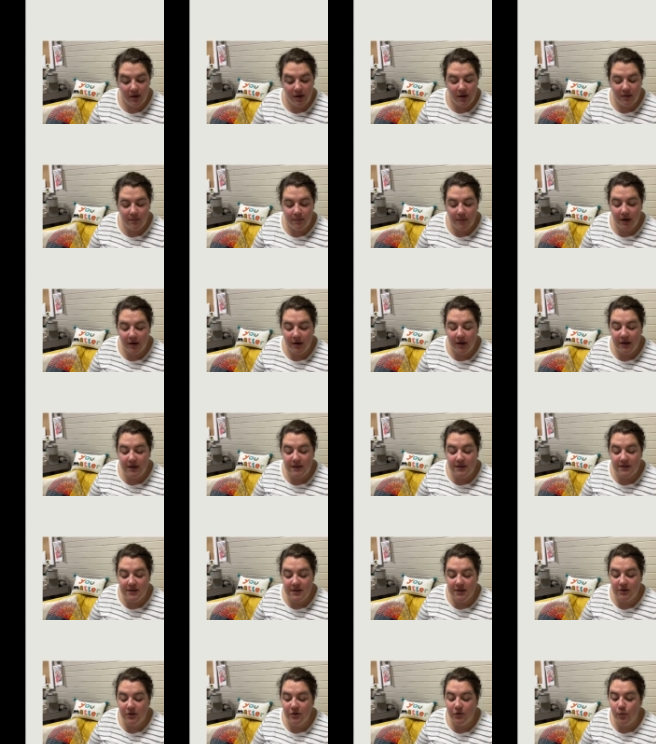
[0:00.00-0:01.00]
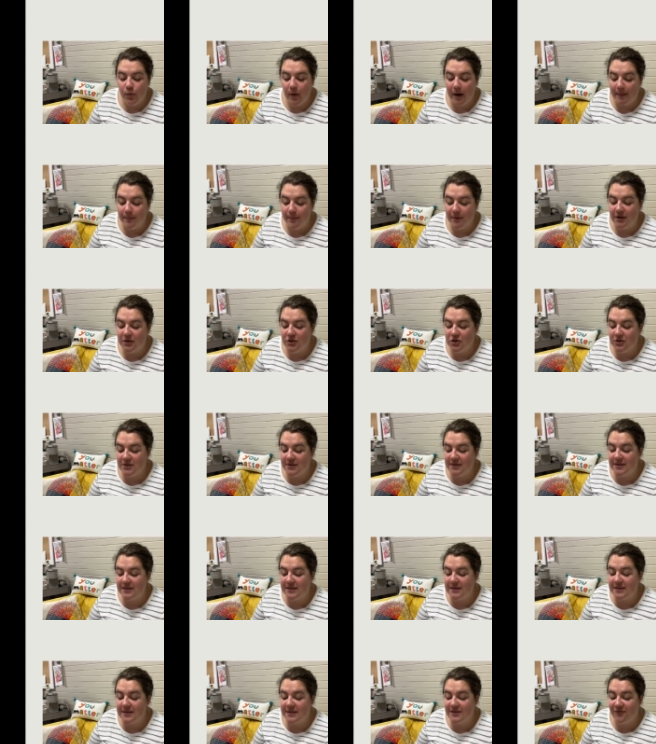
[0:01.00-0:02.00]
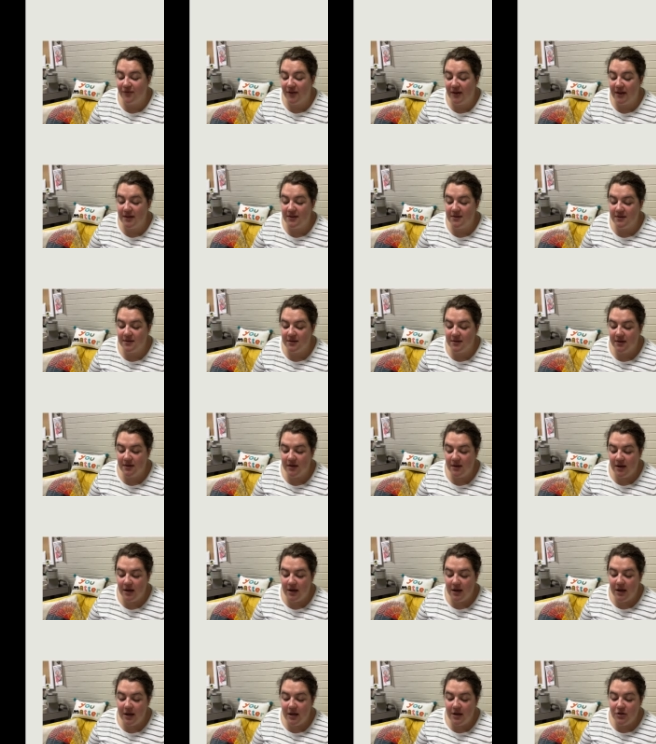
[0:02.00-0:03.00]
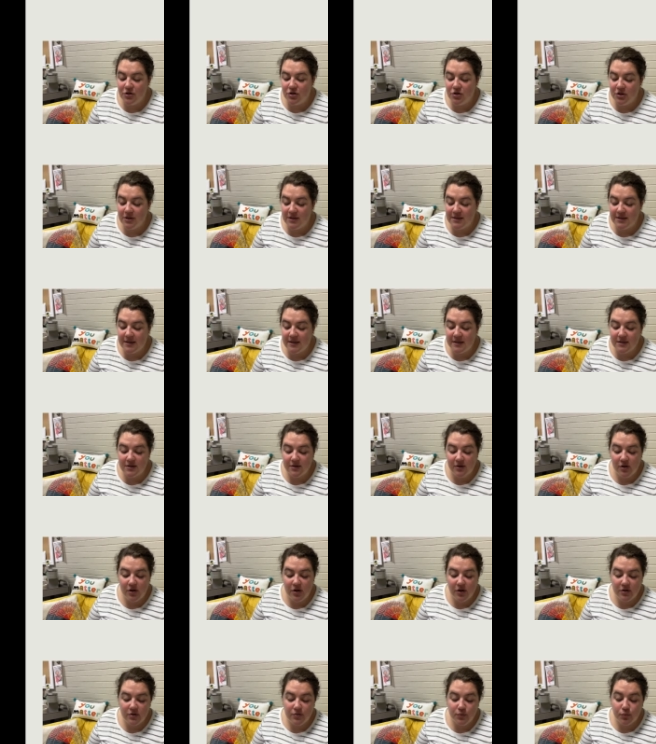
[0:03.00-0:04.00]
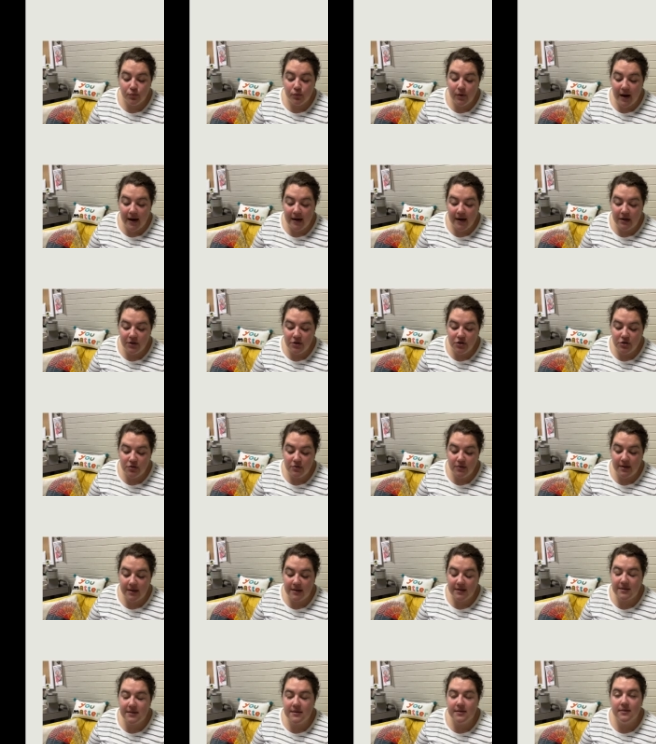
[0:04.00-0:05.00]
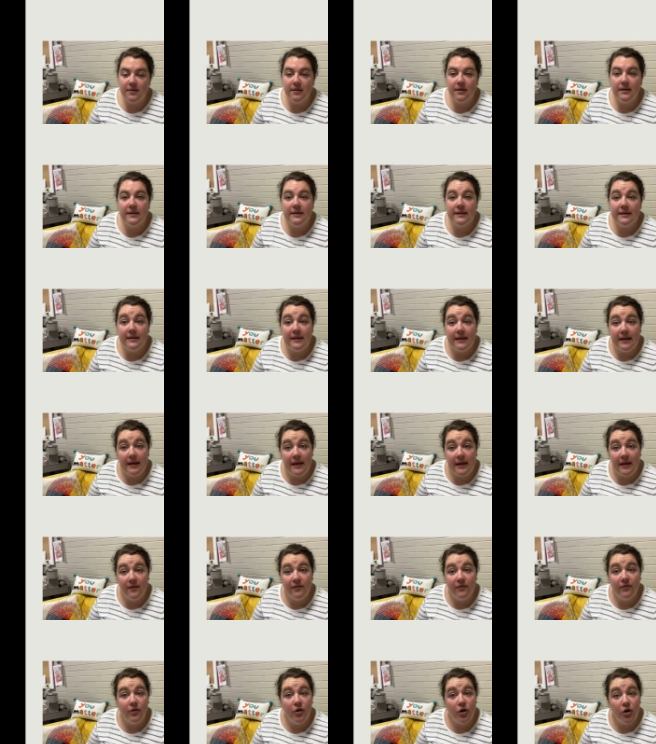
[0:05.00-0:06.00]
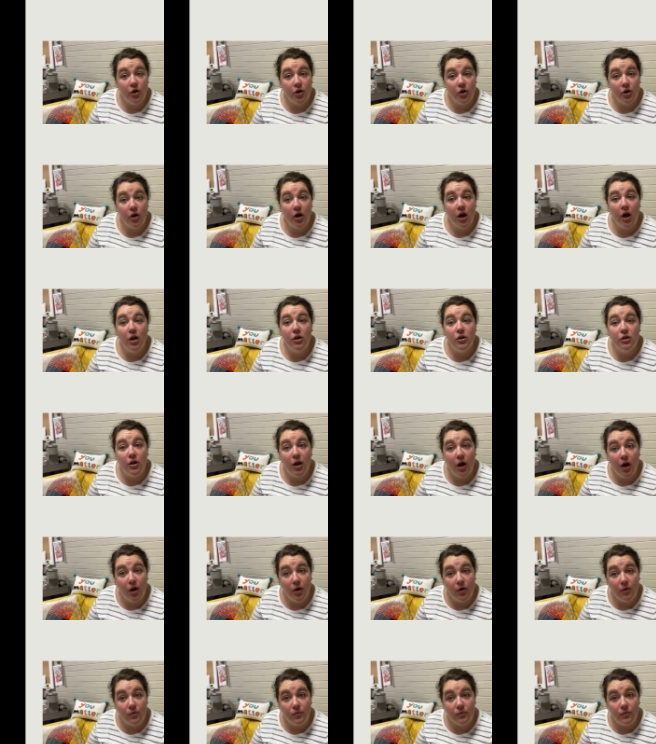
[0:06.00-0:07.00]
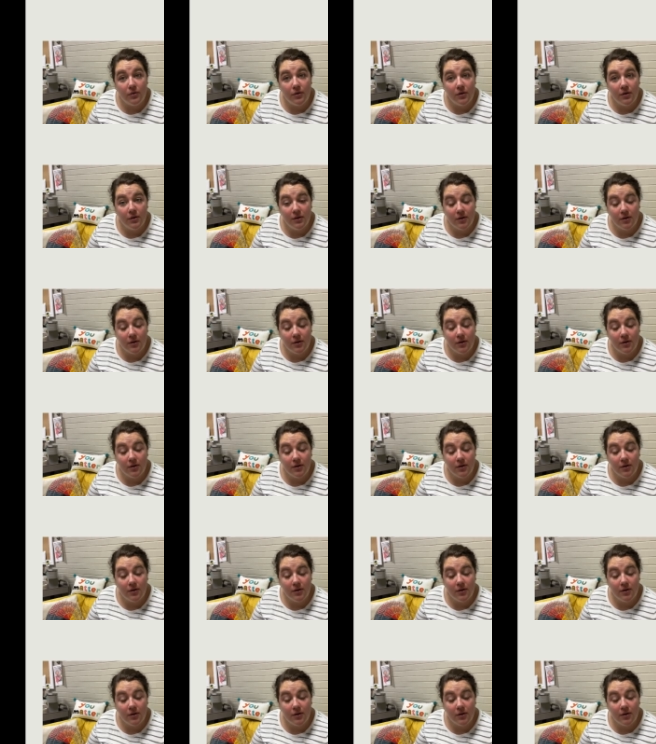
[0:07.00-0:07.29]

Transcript: Mary continued wiping Jesus' feet. Jesus looked right at Judas. Leave her alone.